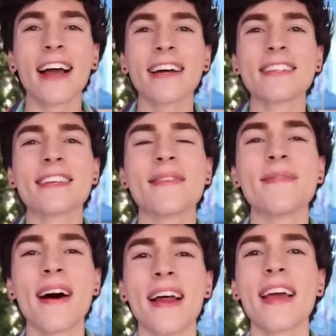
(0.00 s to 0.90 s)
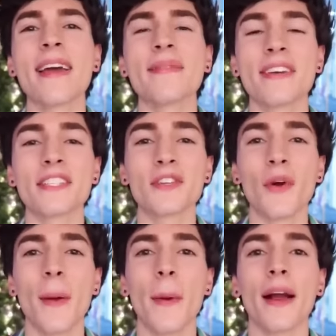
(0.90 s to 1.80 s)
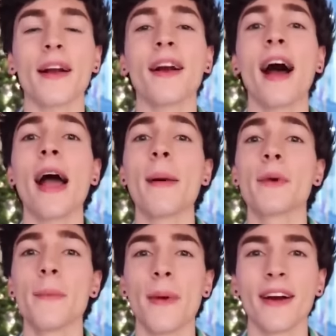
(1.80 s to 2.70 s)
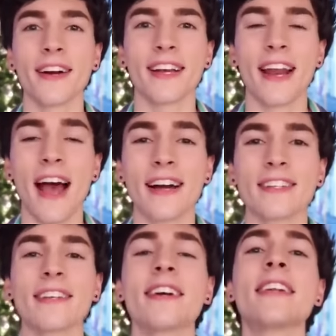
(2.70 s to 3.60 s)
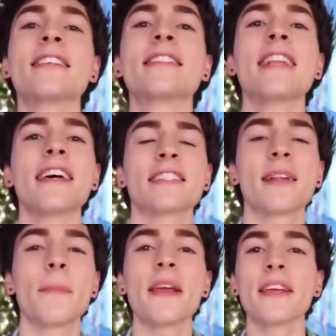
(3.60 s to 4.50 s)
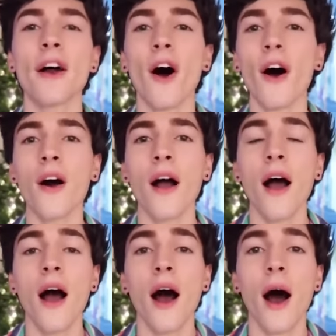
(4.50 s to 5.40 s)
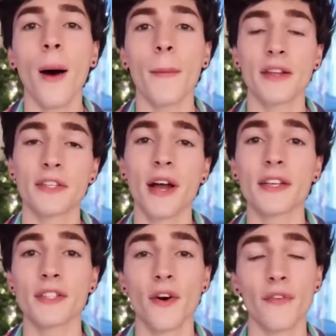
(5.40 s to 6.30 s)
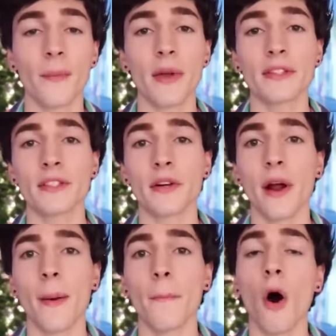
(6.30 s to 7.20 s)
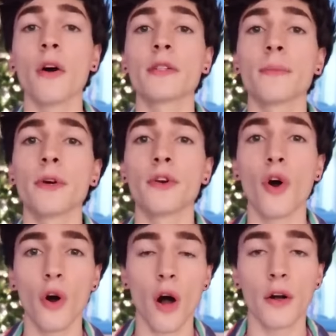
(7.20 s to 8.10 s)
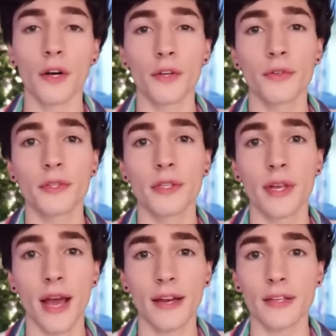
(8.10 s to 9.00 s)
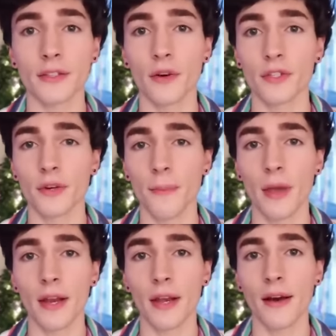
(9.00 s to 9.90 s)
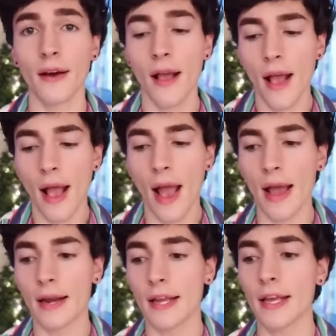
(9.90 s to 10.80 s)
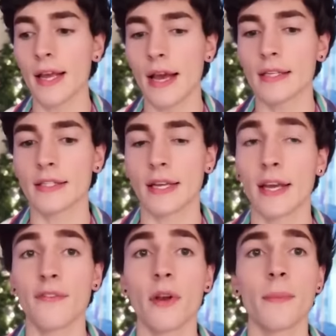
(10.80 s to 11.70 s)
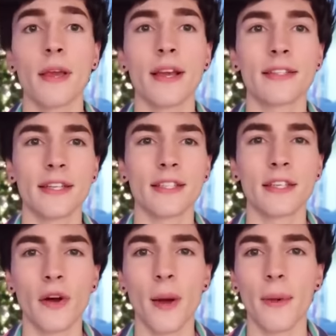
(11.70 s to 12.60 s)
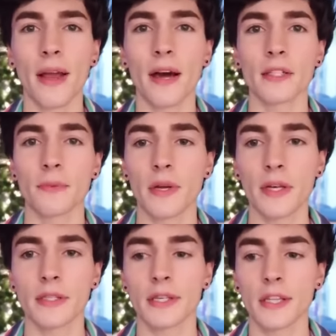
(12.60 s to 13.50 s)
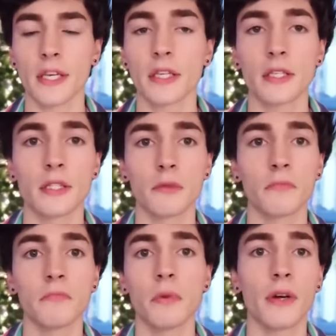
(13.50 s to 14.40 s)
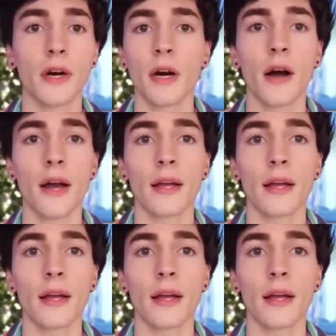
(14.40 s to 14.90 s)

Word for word: guys, my name is Troy Becker. I am an American actor. It is nice to meet y'all. Um, as you guys know from Instagram, Paul Zimmer no longer uses any social media, and he has given me his Instagram accounts because he thinks we look alike.